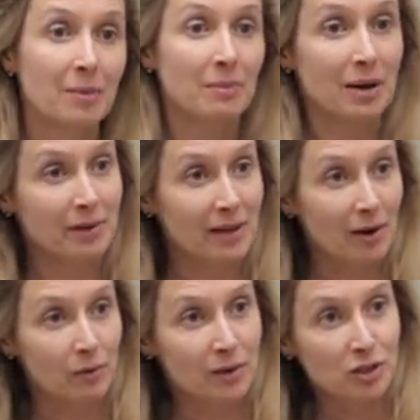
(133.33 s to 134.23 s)
Maybe
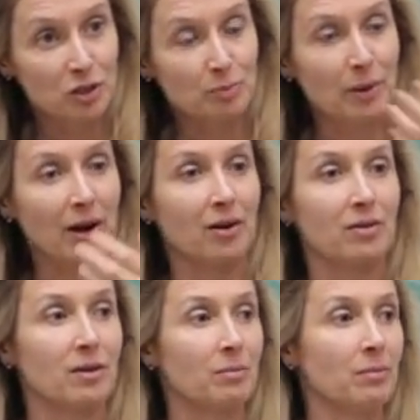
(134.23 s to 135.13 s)
that would
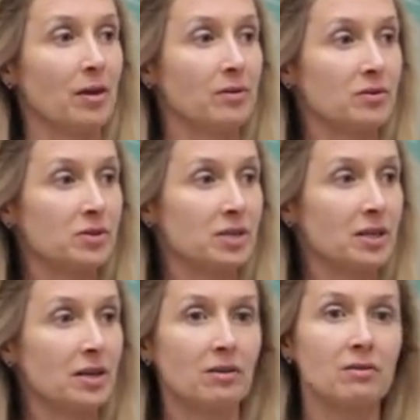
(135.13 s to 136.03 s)
inspire the mothers in
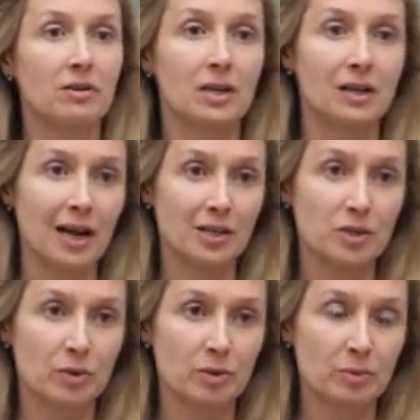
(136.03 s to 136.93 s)
here in the
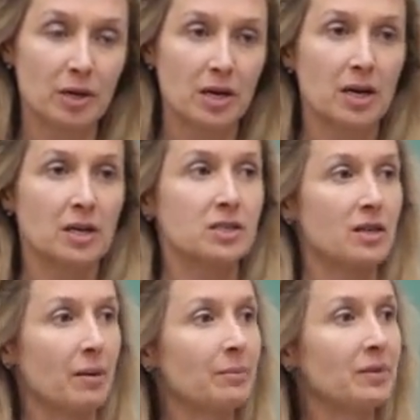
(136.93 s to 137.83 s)
classroom,
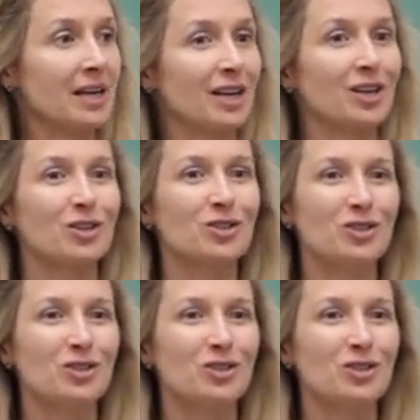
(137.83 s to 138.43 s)
something